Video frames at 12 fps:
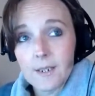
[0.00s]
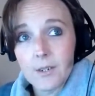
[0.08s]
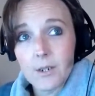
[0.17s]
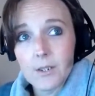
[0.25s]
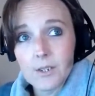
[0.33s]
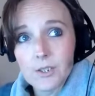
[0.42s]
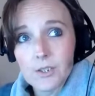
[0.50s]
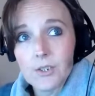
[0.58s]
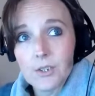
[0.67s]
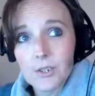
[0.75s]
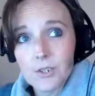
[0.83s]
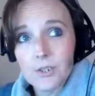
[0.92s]

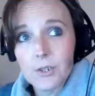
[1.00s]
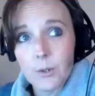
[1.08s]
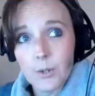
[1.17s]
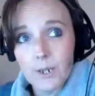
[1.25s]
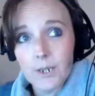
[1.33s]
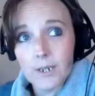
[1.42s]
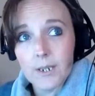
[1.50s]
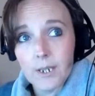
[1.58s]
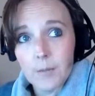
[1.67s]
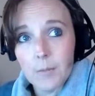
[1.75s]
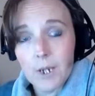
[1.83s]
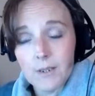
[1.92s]
constitutional lawyer
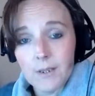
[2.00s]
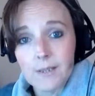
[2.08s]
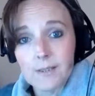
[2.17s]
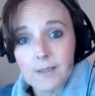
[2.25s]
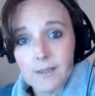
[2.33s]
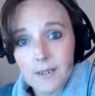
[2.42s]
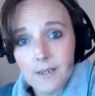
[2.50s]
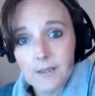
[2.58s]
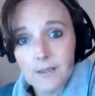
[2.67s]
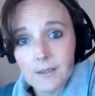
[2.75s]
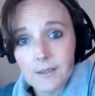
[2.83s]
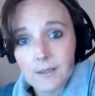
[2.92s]
came out and said